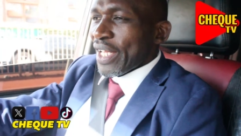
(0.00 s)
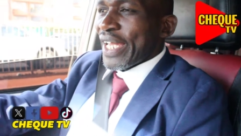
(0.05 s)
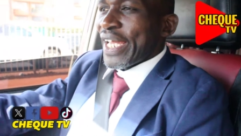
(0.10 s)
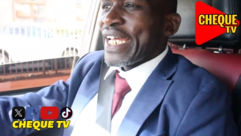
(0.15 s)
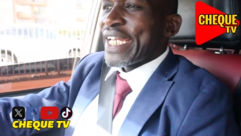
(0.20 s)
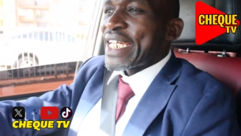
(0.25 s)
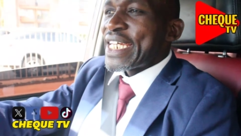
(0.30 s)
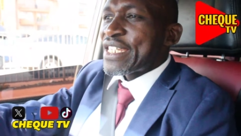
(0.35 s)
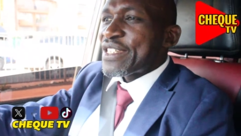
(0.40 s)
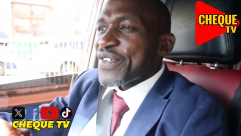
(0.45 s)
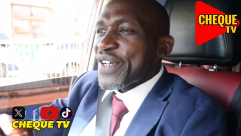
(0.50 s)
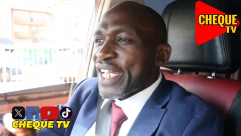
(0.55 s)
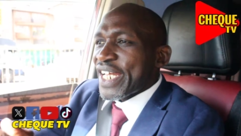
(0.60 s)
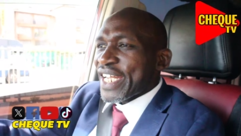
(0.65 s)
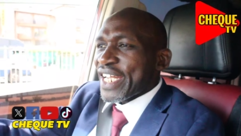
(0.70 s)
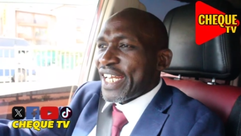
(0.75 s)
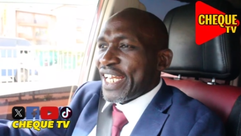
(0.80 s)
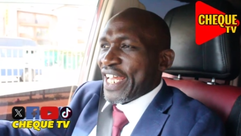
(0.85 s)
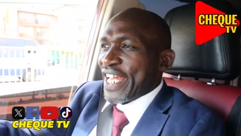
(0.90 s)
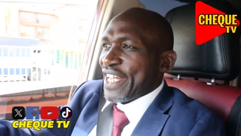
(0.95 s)
it is very
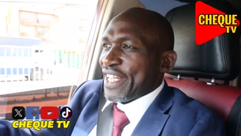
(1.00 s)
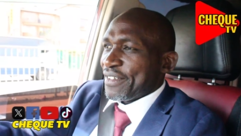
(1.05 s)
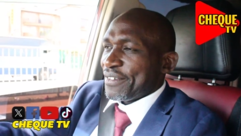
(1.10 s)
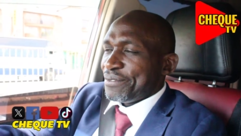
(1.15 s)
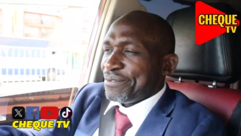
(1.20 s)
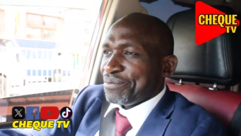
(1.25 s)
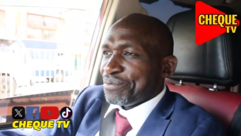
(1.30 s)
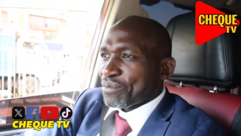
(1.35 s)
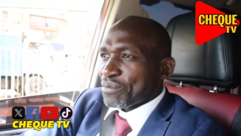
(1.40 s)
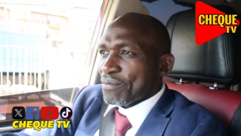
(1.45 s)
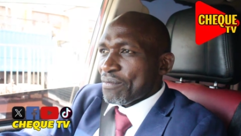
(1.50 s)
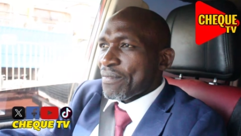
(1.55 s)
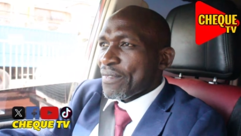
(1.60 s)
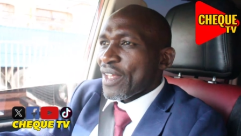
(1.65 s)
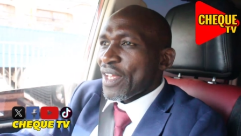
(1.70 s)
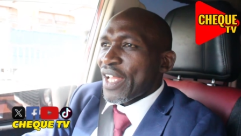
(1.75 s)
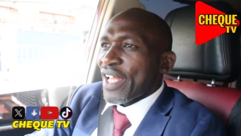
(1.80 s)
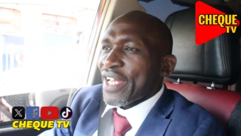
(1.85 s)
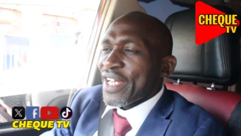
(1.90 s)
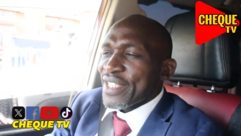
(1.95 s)
clear
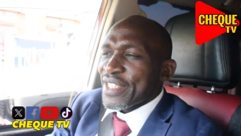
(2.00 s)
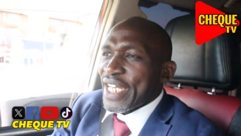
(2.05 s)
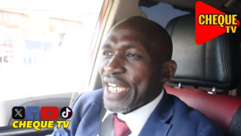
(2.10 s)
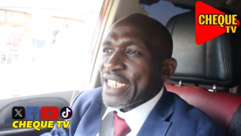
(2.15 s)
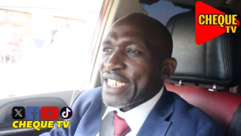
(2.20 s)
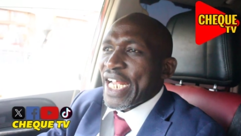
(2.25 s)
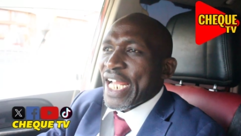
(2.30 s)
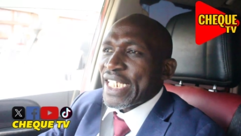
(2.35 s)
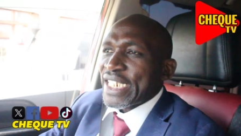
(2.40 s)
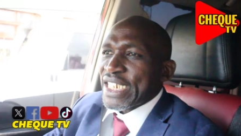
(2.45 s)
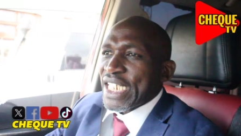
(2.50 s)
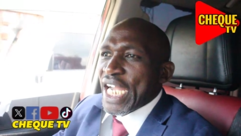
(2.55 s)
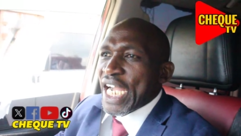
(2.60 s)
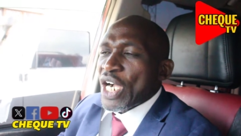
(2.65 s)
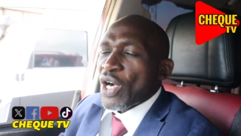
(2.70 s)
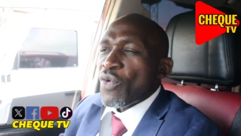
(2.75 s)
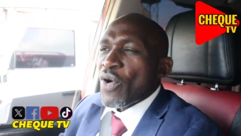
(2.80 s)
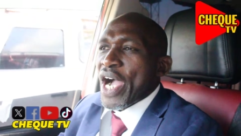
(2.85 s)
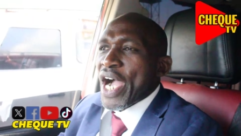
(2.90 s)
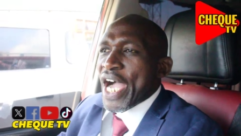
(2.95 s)
that
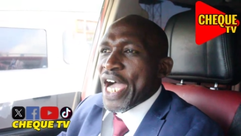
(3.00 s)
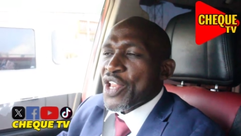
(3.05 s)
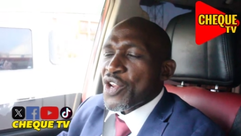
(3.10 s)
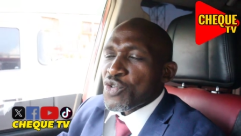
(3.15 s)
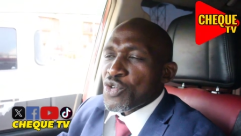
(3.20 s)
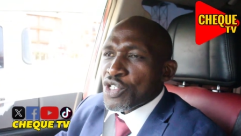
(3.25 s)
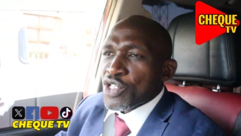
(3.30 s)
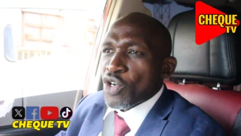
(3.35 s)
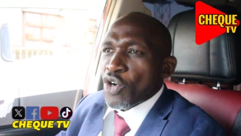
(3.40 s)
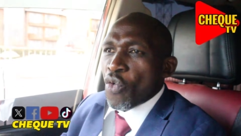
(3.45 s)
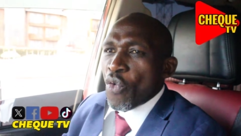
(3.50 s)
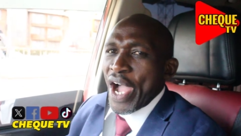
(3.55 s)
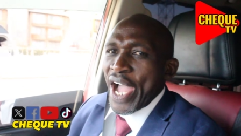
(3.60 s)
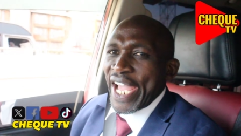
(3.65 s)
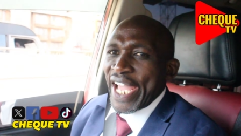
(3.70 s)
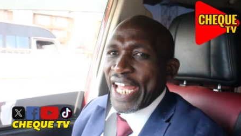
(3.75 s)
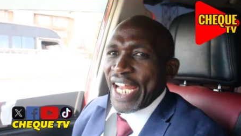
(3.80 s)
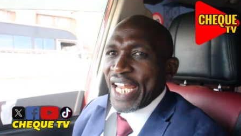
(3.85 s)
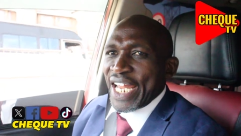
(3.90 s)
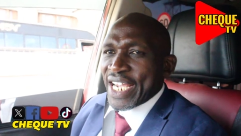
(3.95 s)
Gachagua and Ruto were
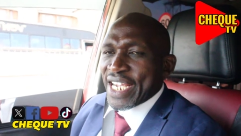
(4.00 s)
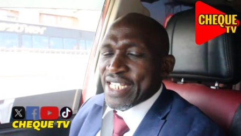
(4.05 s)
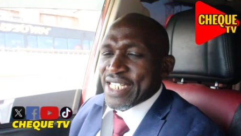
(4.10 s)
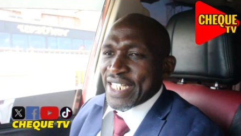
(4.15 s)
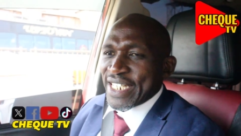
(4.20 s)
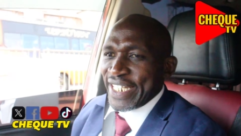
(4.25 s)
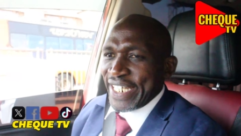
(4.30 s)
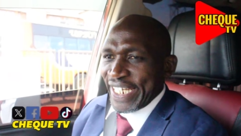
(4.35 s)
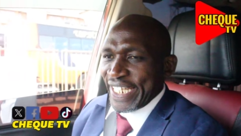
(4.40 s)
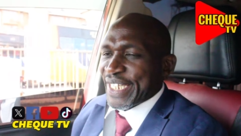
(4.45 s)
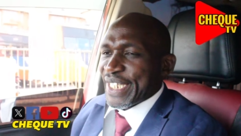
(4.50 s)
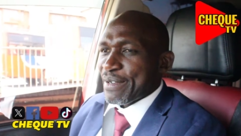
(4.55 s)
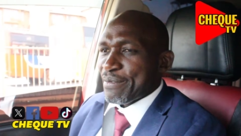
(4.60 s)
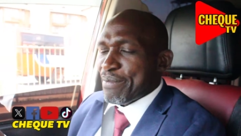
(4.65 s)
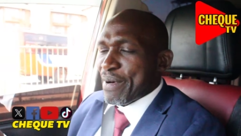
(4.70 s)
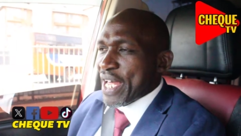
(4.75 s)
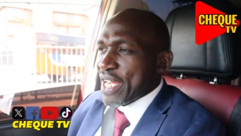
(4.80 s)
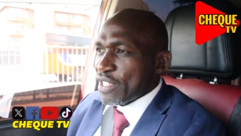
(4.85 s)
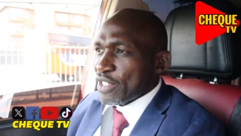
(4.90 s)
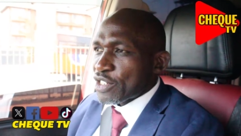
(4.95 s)
elected in the
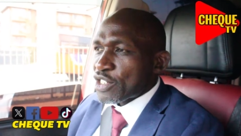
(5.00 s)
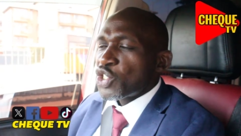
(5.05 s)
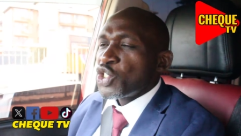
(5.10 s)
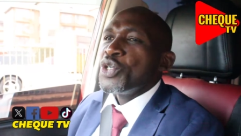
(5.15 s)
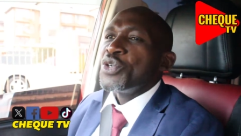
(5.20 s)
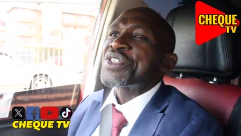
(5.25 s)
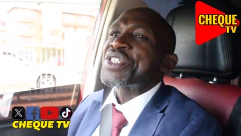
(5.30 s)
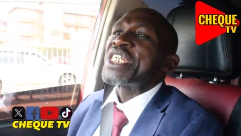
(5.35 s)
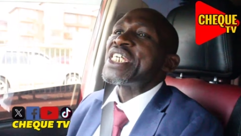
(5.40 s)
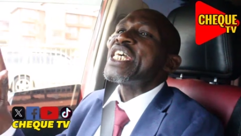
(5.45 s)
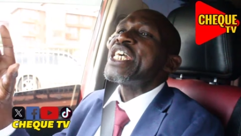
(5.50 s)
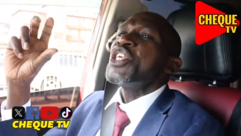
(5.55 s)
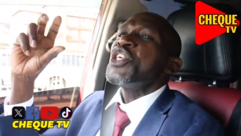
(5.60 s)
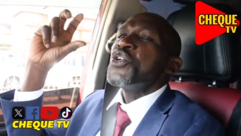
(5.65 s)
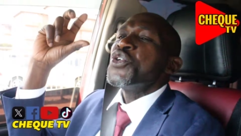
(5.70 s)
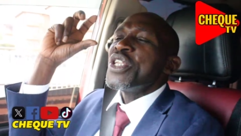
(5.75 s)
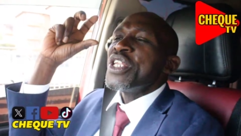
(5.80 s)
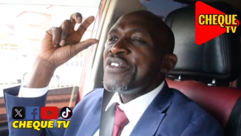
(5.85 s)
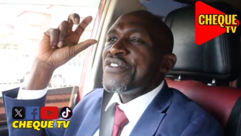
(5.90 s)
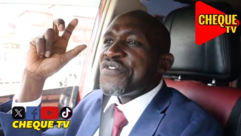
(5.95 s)
ballot using
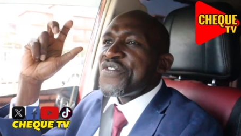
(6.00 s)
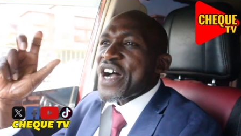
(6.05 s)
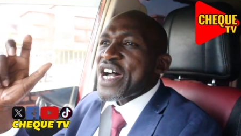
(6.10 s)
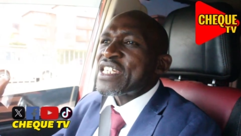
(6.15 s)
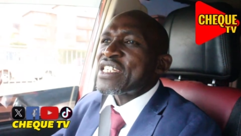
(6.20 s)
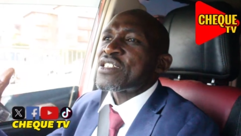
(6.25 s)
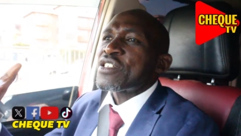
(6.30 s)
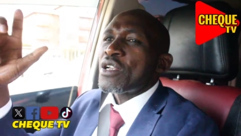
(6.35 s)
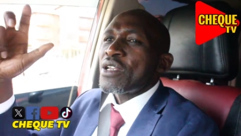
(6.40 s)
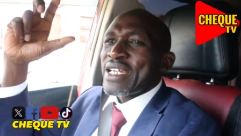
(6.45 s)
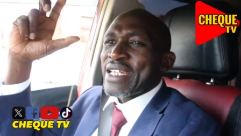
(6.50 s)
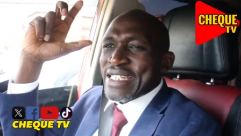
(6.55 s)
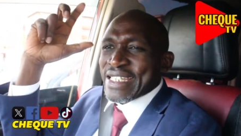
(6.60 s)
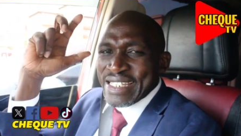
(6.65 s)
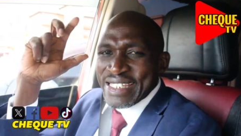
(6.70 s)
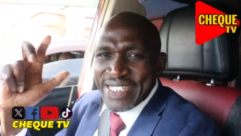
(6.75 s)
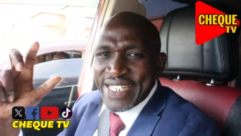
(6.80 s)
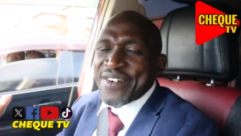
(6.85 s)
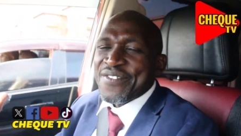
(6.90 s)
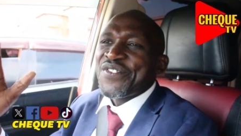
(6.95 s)
universal
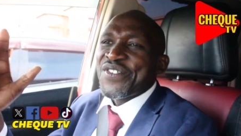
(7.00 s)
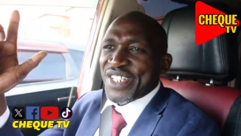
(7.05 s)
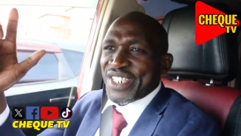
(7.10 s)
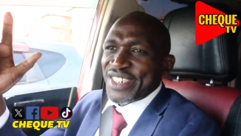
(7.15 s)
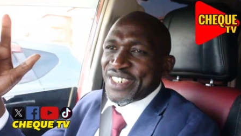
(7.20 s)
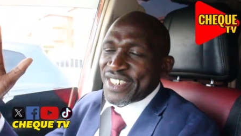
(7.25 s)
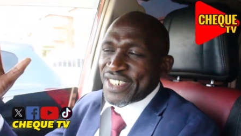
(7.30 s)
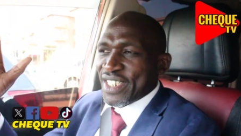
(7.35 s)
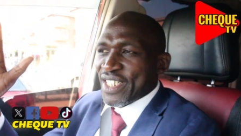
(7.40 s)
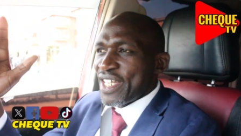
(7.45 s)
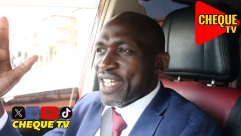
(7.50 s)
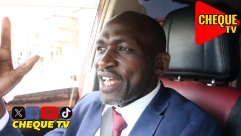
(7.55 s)
suffrage.